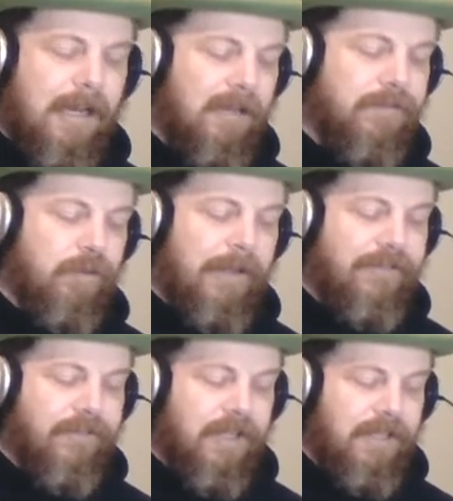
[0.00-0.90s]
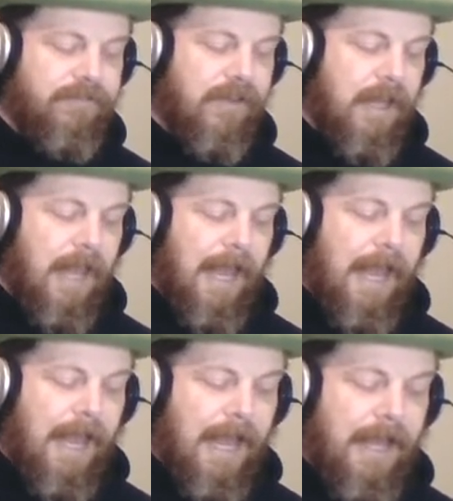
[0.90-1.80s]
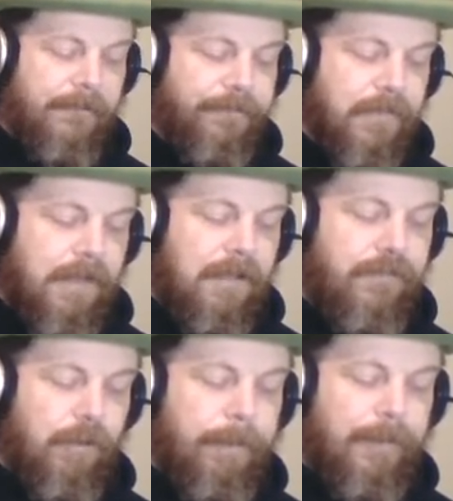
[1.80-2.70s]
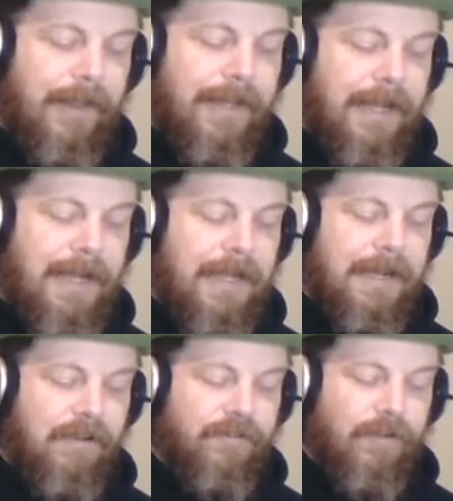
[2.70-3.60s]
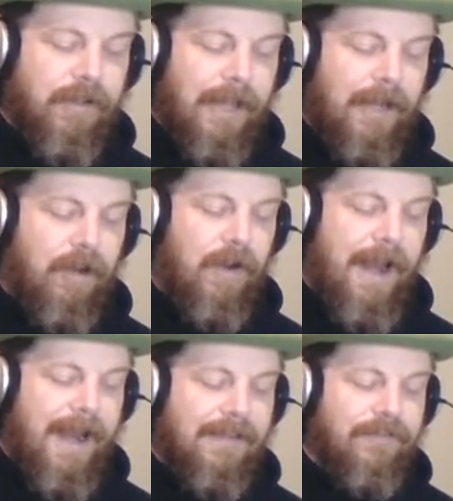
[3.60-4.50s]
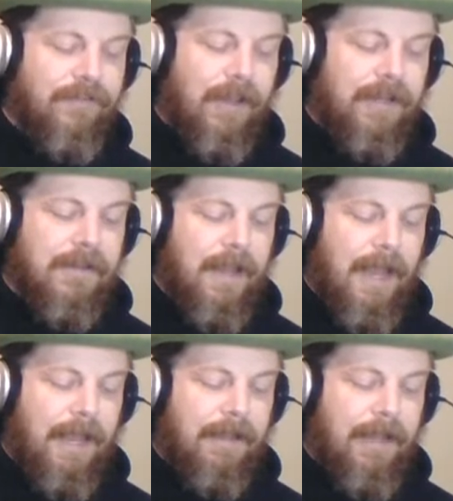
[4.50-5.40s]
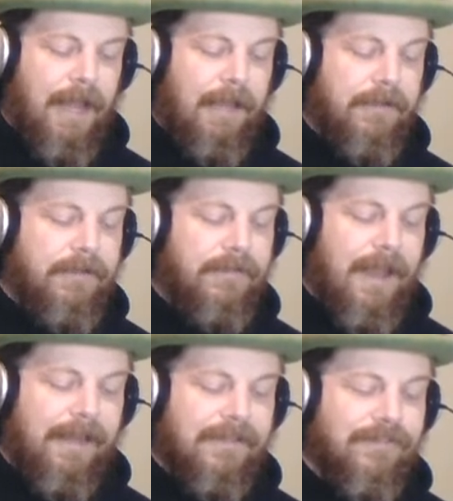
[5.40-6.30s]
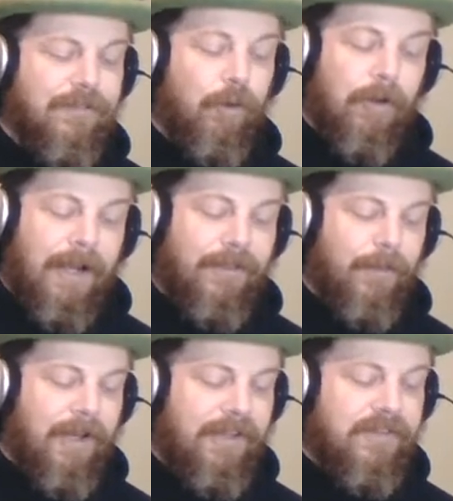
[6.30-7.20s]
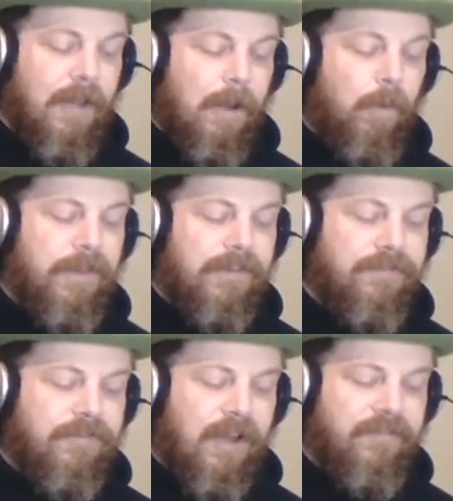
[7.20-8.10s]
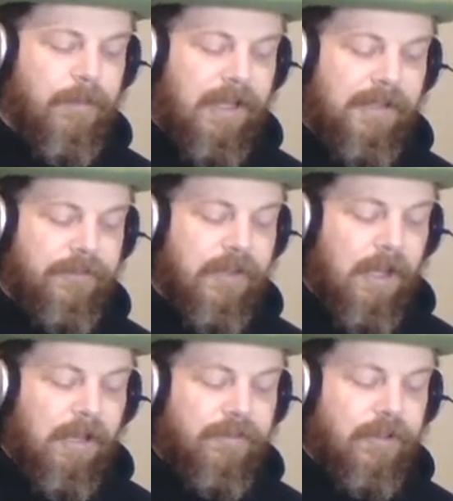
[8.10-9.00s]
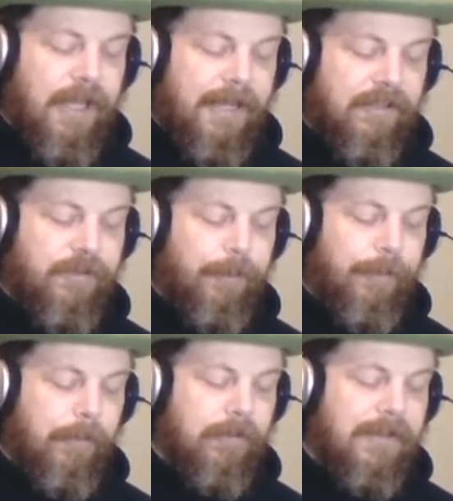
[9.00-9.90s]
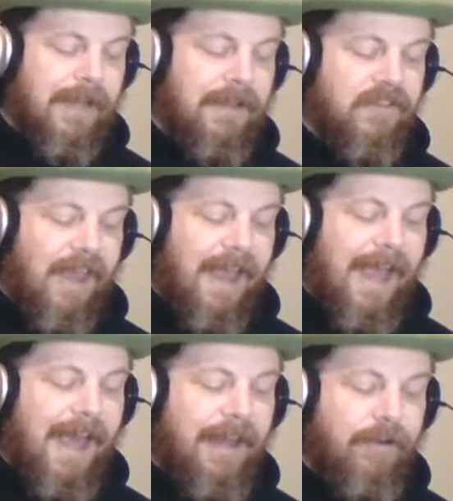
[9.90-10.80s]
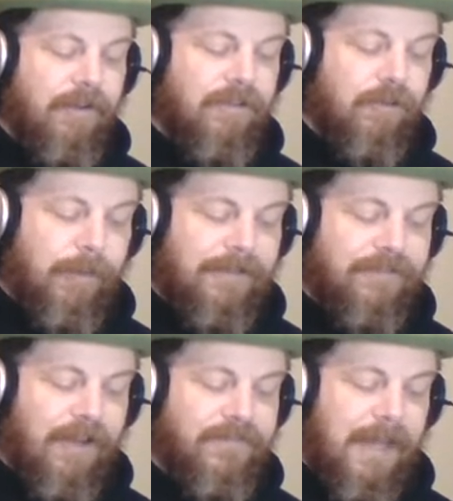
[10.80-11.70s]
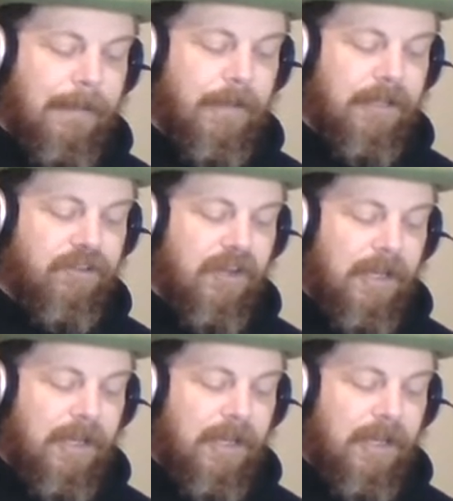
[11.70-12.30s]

of 25. If you are playing near a volcano, activate active or otherwise within 5 miles. Volcanic Spurt gains 125 damage,